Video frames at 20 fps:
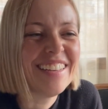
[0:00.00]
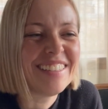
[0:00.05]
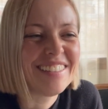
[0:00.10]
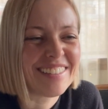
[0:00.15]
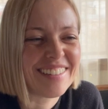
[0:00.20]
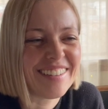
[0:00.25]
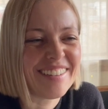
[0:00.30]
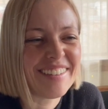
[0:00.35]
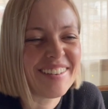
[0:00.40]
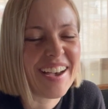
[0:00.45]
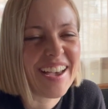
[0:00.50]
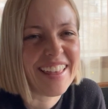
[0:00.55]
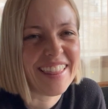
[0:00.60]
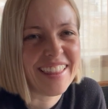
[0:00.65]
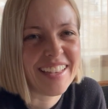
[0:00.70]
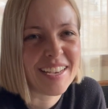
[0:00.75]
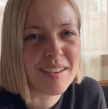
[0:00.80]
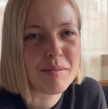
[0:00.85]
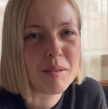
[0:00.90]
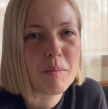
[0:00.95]
So I
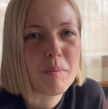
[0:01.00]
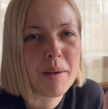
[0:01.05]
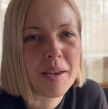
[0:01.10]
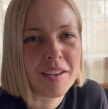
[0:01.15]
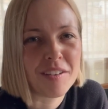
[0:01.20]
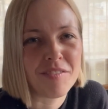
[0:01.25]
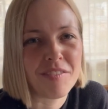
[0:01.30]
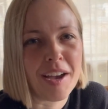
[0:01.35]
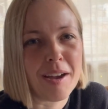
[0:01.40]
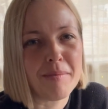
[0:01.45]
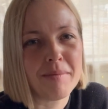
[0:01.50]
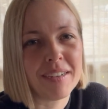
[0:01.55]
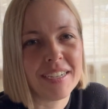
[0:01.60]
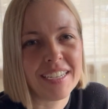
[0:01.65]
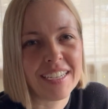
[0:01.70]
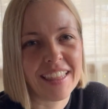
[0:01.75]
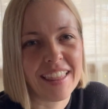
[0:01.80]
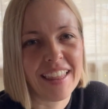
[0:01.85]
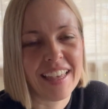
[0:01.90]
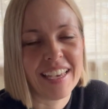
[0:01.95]
think I'm going to pick a
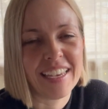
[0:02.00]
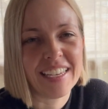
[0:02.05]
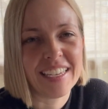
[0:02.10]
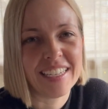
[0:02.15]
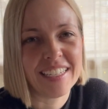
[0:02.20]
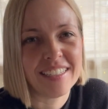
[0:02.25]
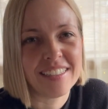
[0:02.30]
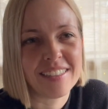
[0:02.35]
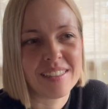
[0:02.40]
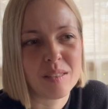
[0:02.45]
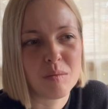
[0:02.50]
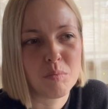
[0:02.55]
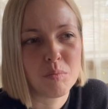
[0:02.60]
fabric that is